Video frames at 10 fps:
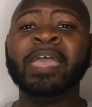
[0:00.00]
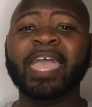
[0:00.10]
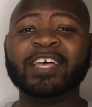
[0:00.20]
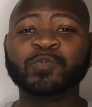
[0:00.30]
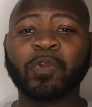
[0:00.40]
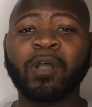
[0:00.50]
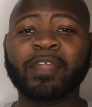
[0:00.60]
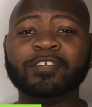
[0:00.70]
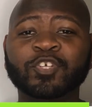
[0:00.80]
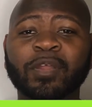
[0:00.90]
as we're on
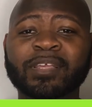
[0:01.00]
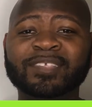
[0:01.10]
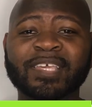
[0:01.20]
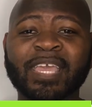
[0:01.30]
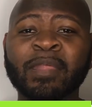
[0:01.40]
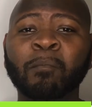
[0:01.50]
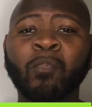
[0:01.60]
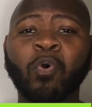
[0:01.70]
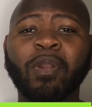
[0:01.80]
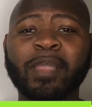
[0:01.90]
a journey to get
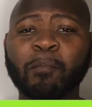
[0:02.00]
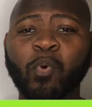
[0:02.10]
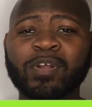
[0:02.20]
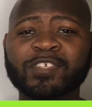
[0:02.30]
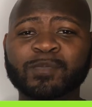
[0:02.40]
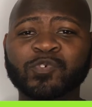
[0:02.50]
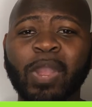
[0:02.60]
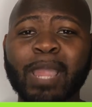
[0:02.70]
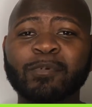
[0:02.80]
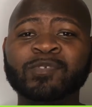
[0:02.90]
more and more
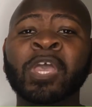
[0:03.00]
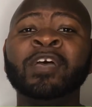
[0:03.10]
subscribers.